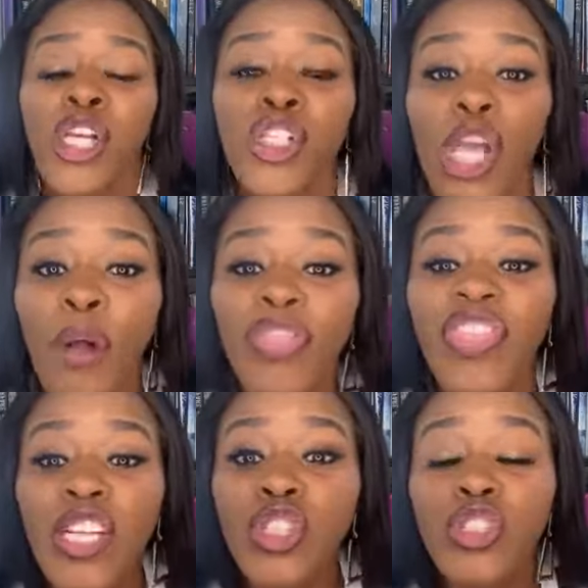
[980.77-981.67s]
So
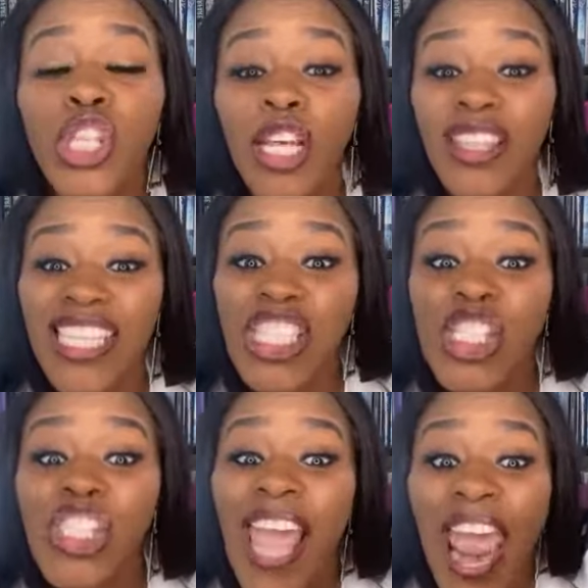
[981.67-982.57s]
the, the, the
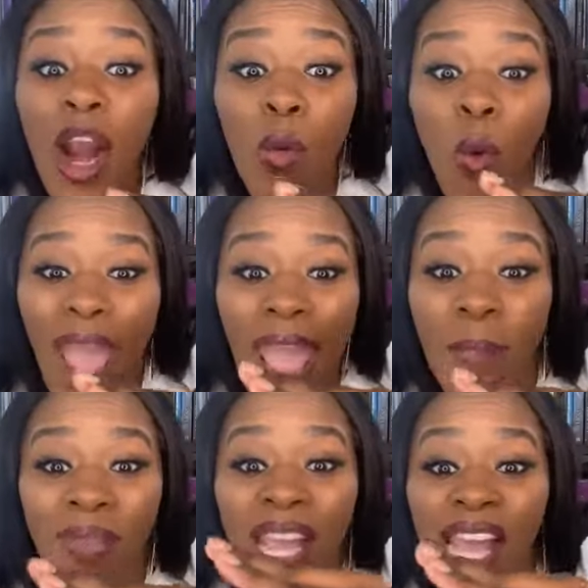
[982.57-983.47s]

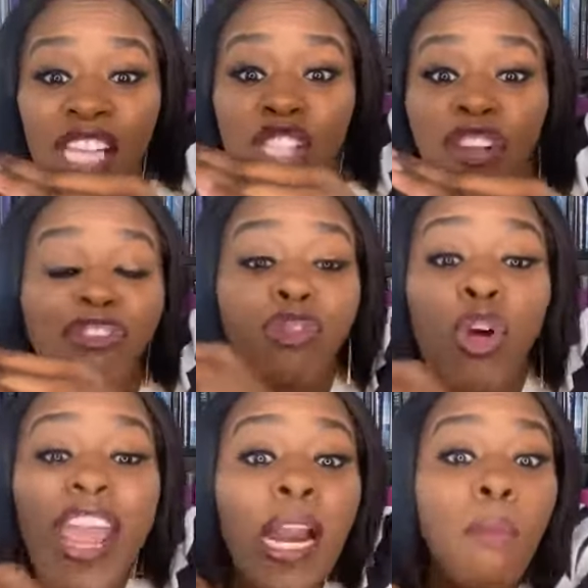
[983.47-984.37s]
stairway to
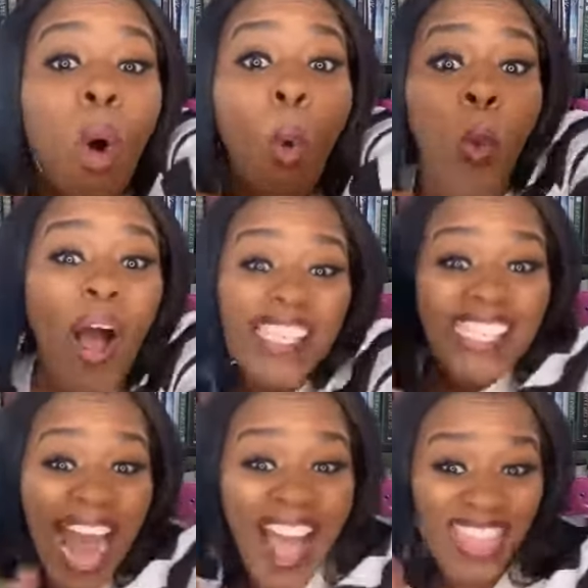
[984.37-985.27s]
freedom was
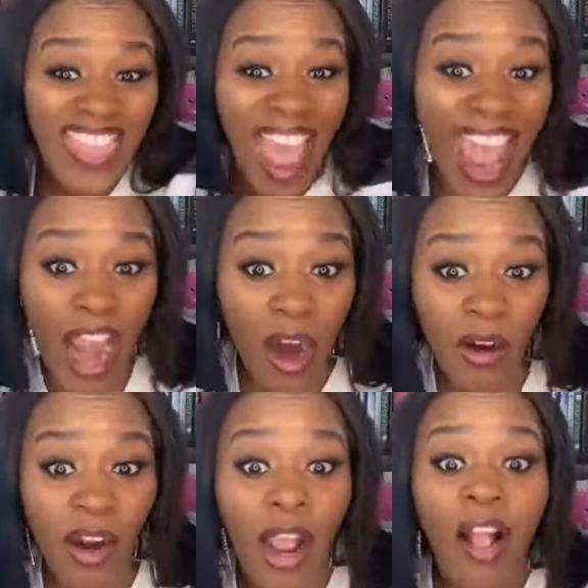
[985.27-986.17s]
not there.
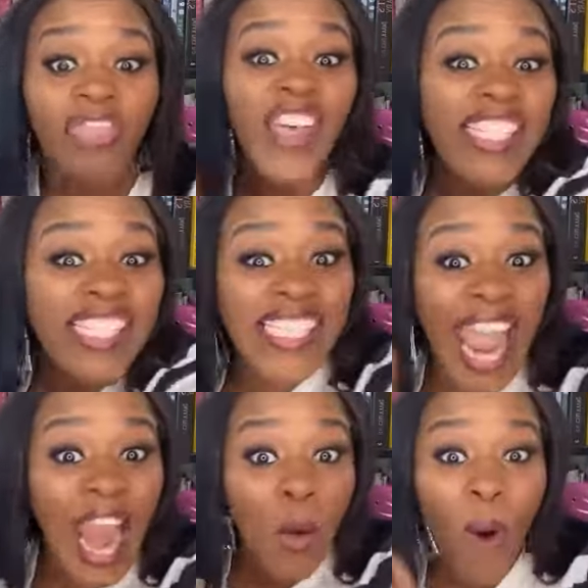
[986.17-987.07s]
The
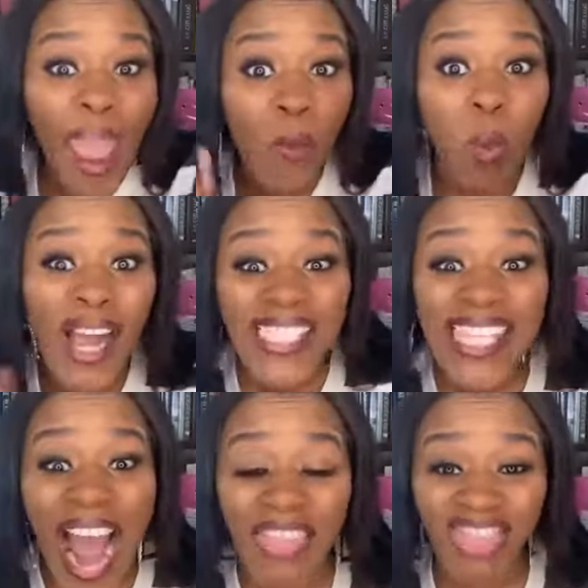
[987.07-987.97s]
stairway was
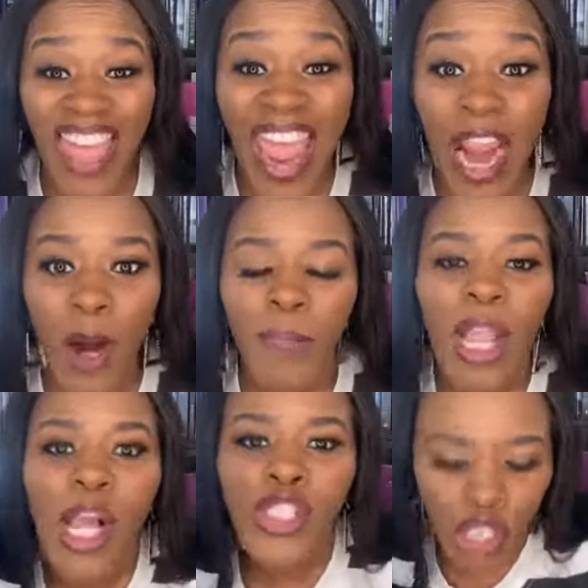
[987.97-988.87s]
not there.
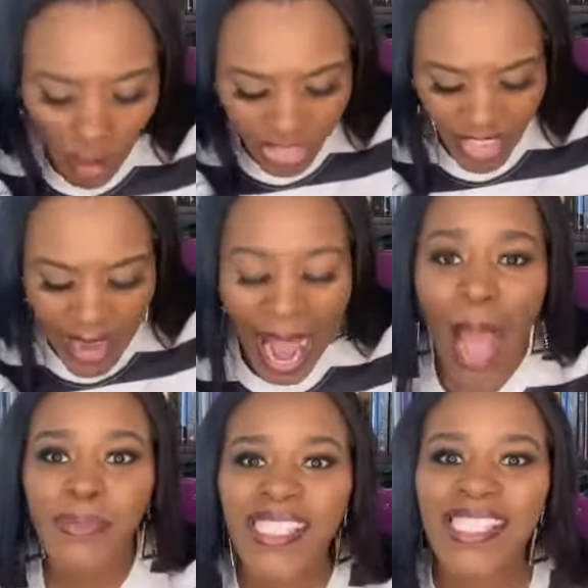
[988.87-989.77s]
So then
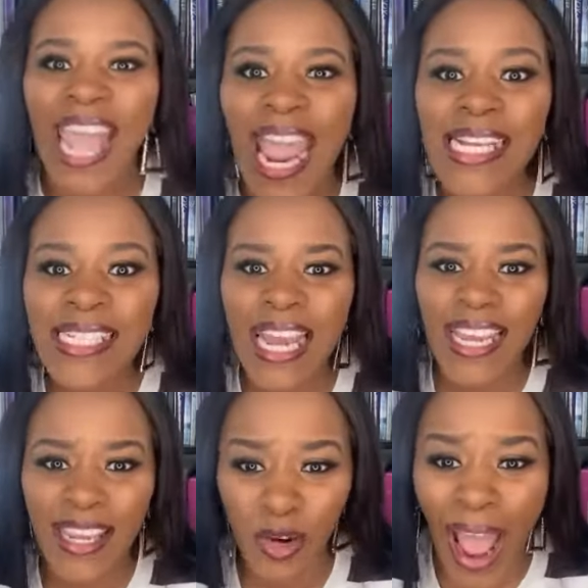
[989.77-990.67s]
I'm
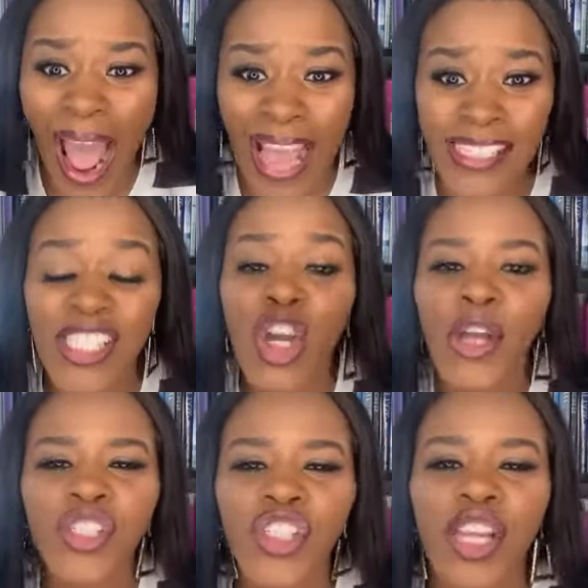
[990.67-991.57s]
standing, you guys,
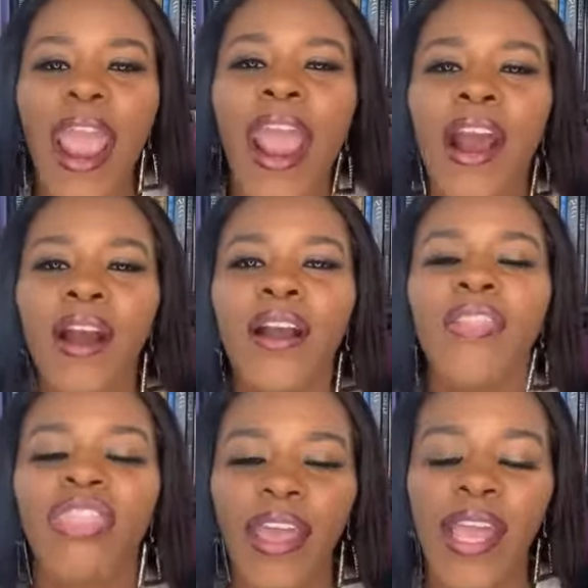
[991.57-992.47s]
share
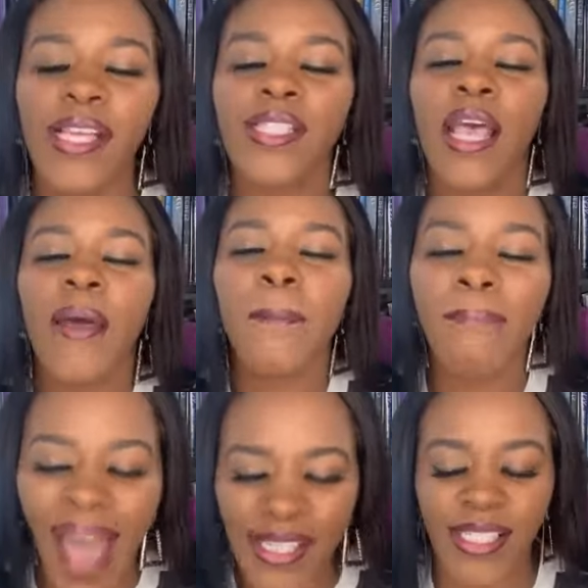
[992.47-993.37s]
this
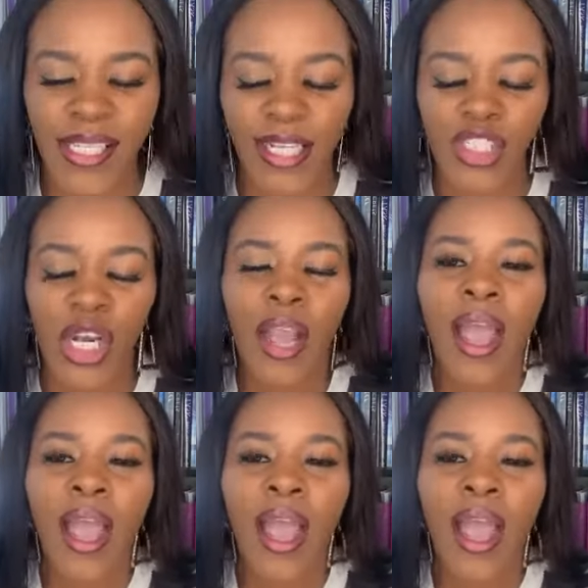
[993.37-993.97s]
message.